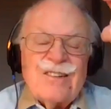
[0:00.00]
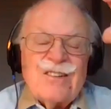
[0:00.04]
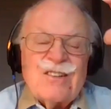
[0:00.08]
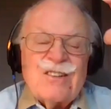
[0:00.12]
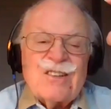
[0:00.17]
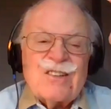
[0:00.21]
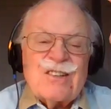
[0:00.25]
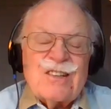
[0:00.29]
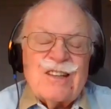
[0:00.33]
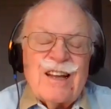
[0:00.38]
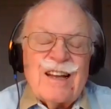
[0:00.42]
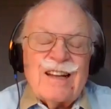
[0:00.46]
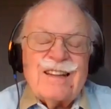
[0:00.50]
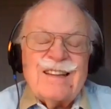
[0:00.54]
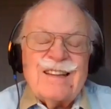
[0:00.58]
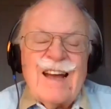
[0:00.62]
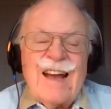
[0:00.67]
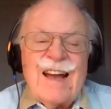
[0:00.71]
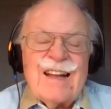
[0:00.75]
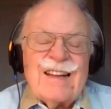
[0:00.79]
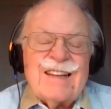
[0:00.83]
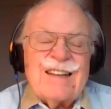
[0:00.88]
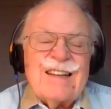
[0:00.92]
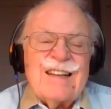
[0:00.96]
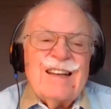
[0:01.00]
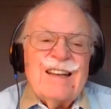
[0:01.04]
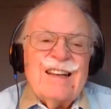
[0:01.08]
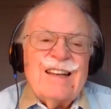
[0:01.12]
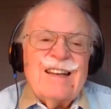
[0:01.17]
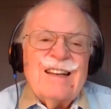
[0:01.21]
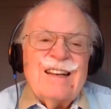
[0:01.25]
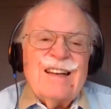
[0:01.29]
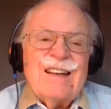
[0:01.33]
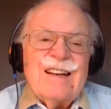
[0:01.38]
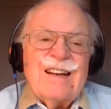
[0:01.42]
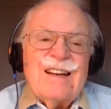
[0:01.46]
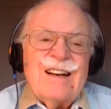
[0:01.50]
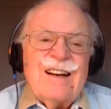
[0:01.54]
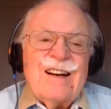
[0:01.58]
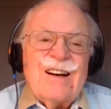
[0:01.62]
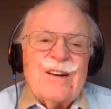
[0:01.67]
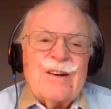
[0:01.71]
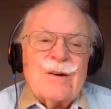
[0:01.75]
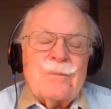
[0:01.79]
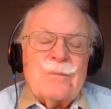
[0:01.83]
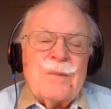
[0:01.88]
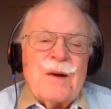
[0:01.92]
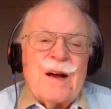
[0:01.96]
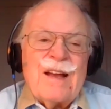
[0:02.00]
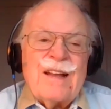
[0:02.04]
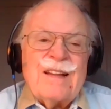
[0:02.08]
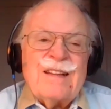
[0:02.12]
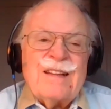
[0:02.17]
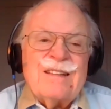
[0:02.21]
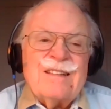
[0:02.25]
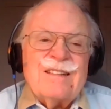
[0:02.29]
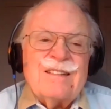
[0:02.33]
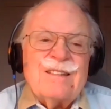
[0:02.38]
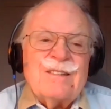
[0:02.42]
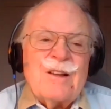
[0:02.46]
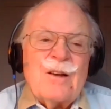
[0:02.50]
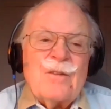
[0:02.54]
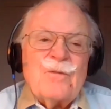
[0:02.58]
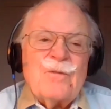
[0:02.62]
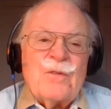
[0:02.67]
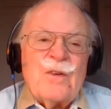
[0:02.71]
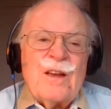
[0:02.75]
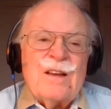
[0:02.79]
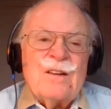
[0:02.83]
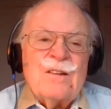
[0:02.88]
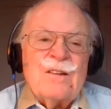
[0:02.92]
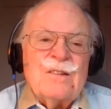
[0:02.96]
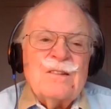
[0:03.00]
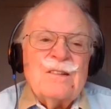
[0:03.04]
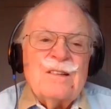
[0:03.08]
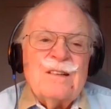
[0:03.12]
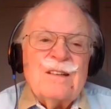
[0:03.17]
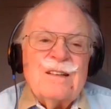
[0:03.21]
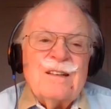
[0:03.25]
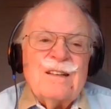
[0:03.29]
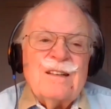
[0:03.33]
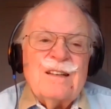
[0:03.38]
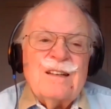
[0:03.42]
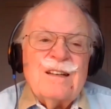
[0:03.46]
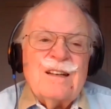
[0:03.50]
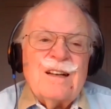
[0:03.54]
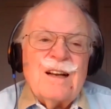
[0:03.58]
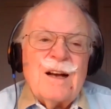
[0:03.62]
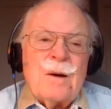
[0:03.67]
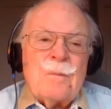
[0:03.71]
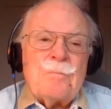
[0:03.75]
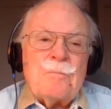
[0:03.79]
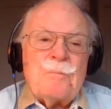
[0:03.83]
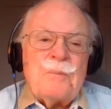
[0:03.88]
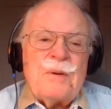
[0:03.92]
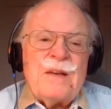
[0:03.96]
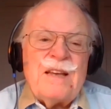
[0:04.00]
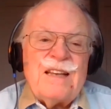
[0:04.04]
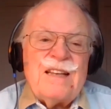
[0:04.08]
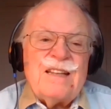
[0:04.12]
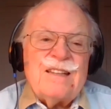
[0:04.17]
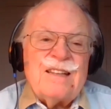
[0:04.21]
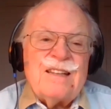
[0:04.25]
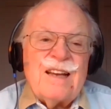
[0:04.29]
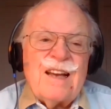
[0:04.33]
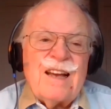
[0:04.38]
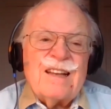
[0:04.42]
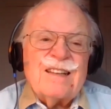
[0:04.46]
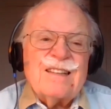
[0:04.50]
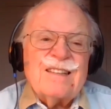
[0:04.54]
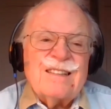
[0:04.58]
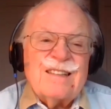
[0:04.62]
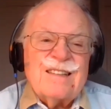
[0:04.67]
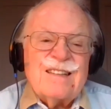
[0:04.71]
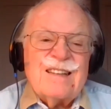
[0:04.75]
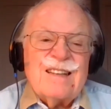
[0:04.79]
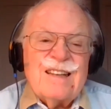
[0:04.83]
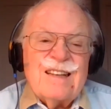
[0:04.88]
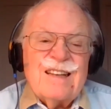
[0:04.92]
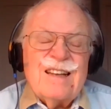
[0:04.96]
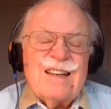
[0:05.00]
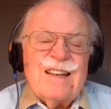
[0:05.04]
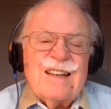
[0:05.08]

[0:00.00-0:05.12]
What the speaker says: just like that, Hunter Biden failed a pee test.